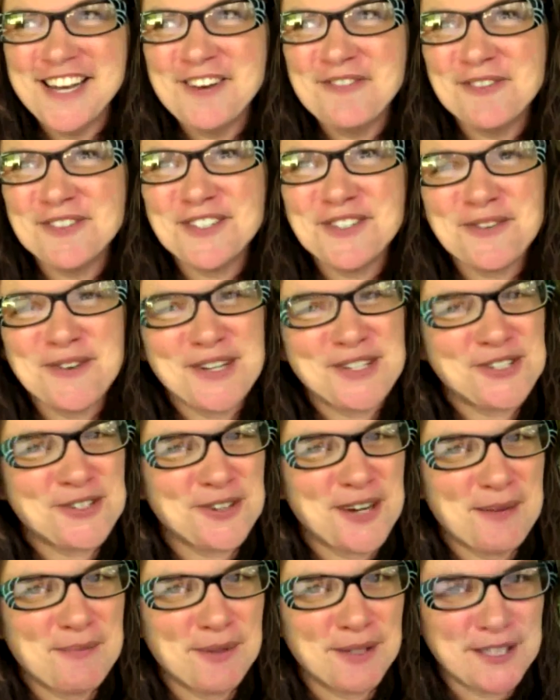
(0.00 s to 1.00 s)
Wasn't quite
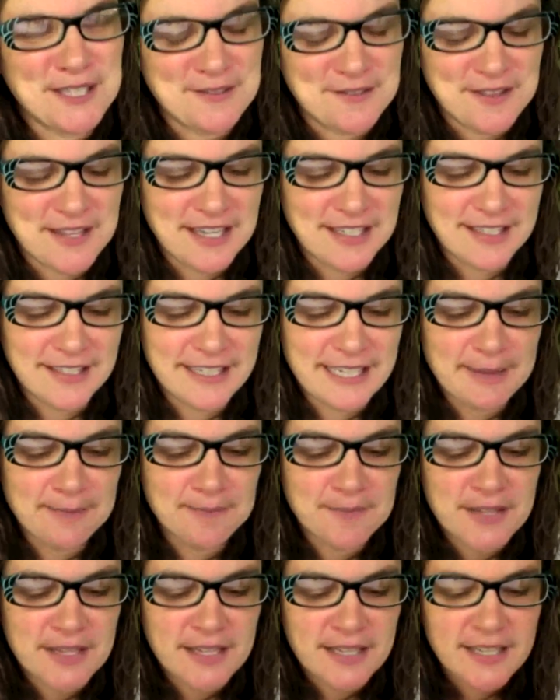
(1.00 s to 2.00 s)
sure I believed that
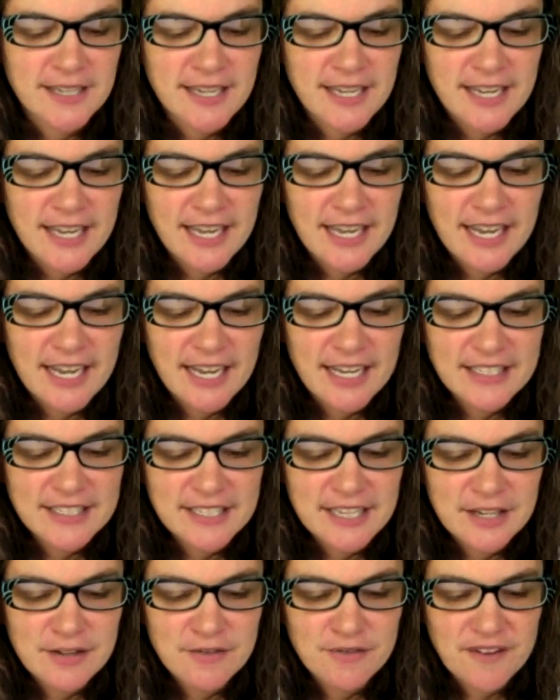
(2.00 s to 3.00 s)
claim. And
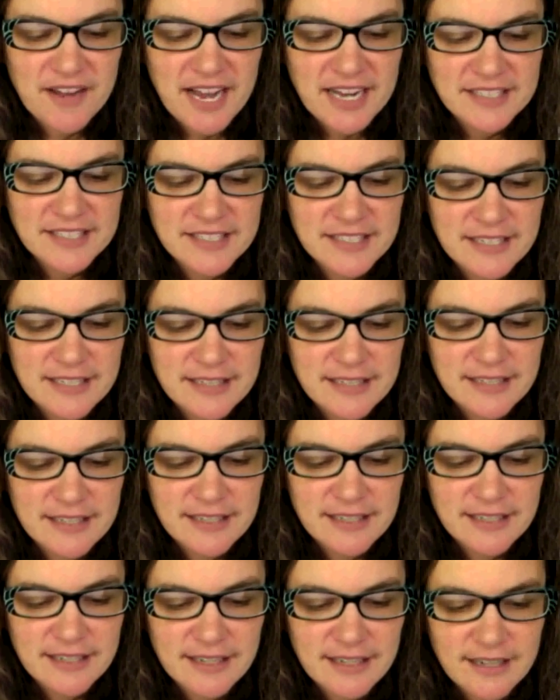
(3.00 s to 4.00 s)
in fact,
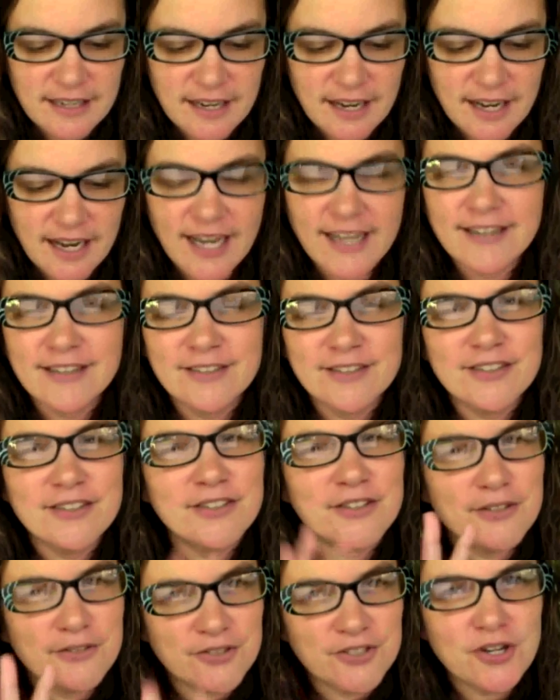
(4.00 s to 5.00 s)
I
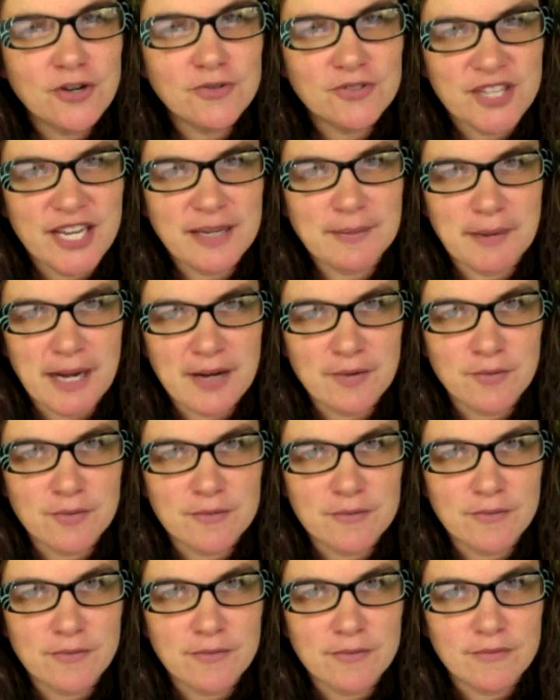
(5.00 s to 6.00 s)
don't take my
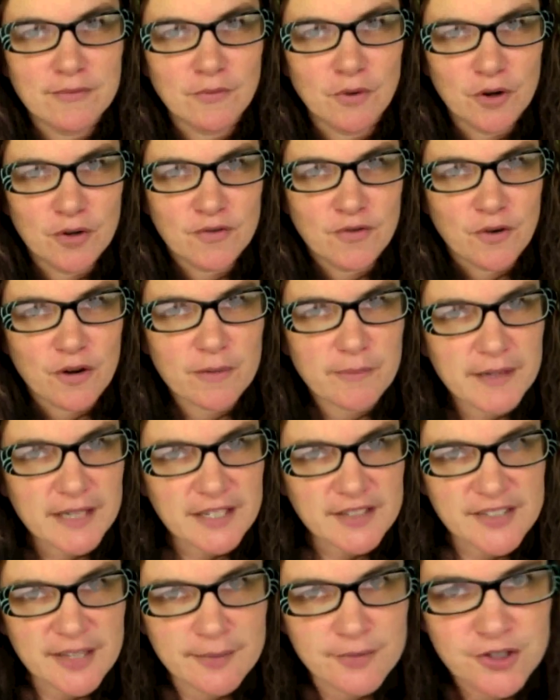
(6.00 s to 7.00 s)
word for it
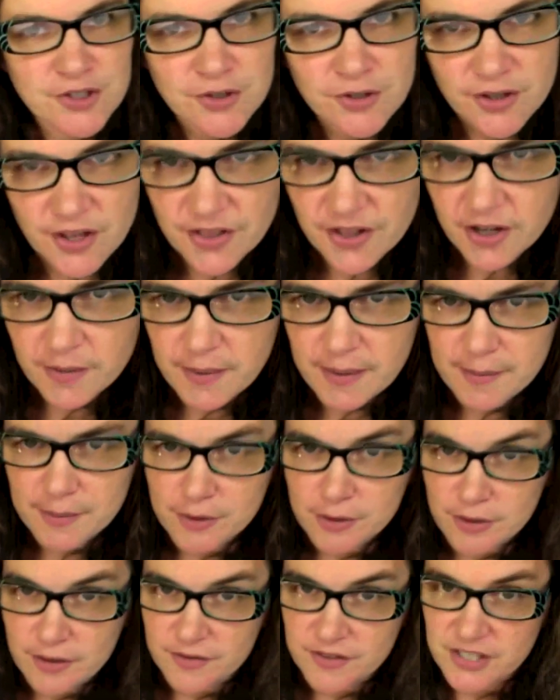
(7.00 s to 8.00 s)
because I'm sure that there are people
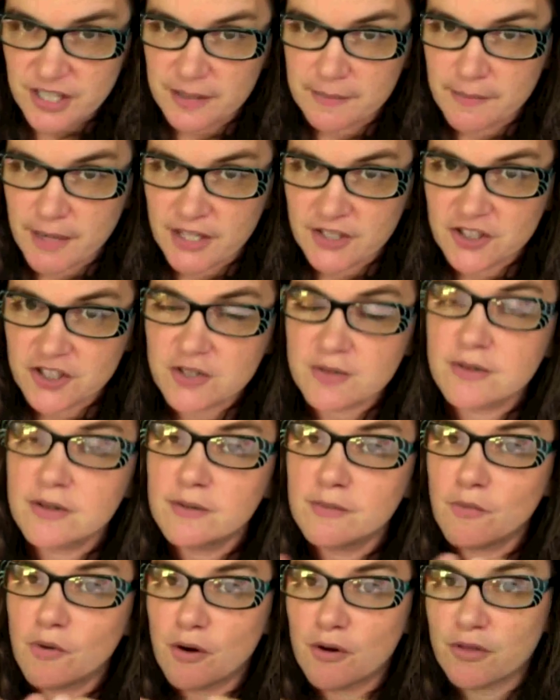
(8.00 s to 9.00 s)
who have done much
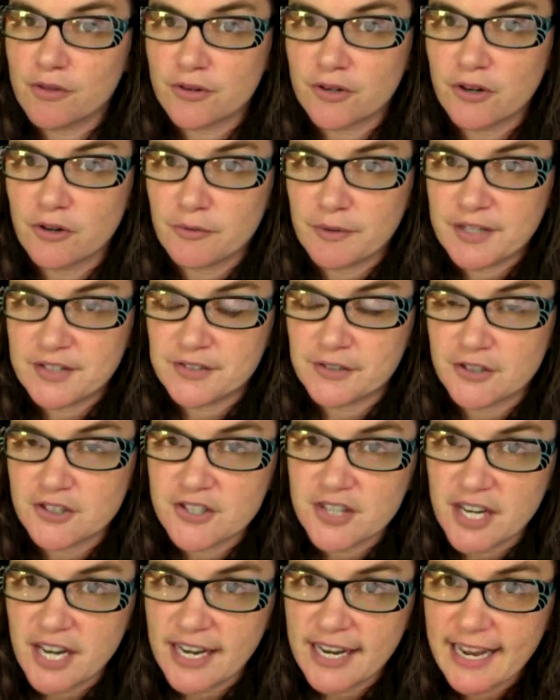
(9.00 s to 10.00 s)
more thorough
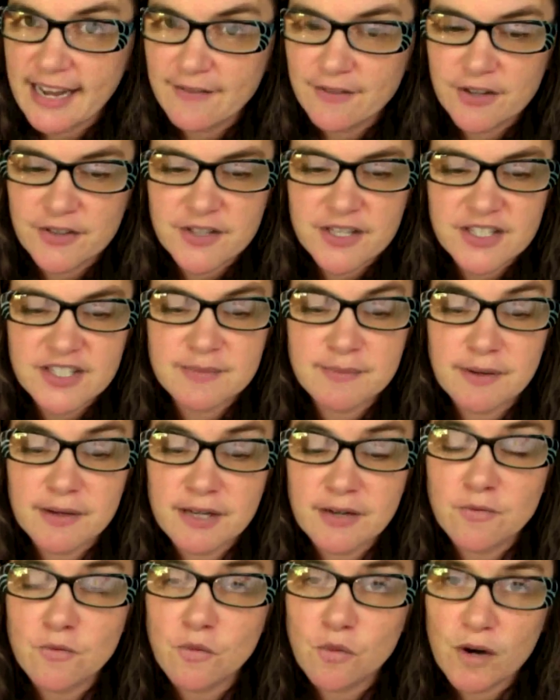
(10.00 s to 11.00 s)
research than I have on this, but
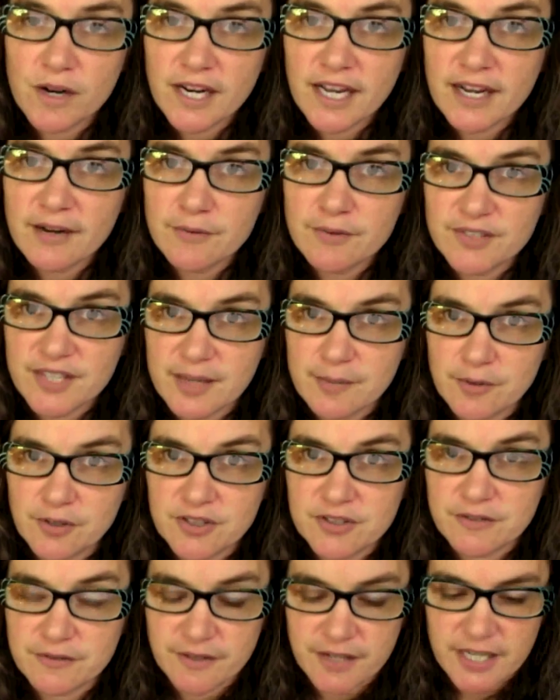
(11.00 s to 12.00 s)
in what I was able
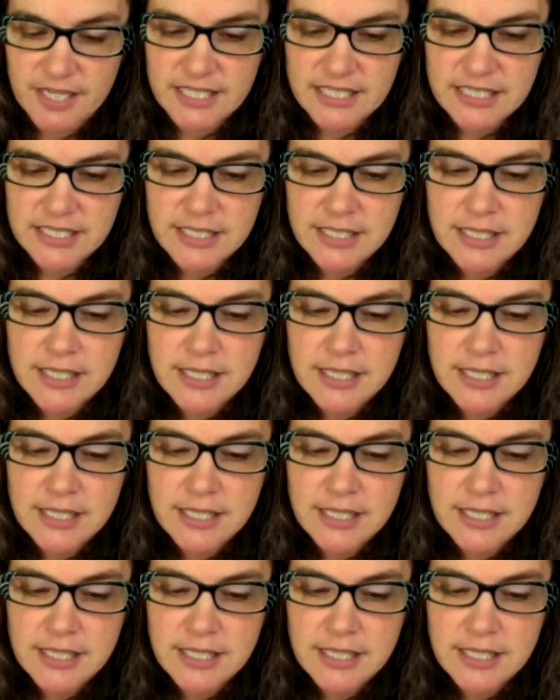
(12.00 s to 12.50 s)
to find